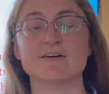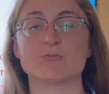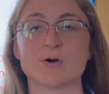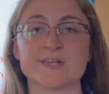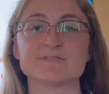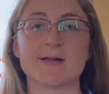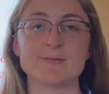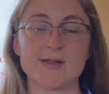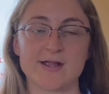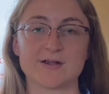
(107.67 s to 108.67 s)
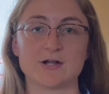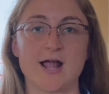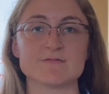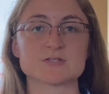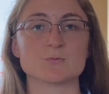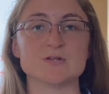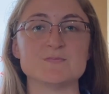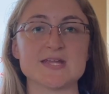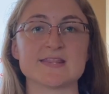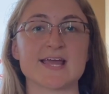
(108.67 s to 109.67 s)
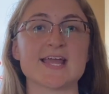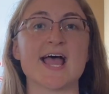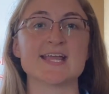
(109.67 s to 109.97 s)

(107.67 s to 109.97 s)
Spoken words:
of one of my paragraphs would be that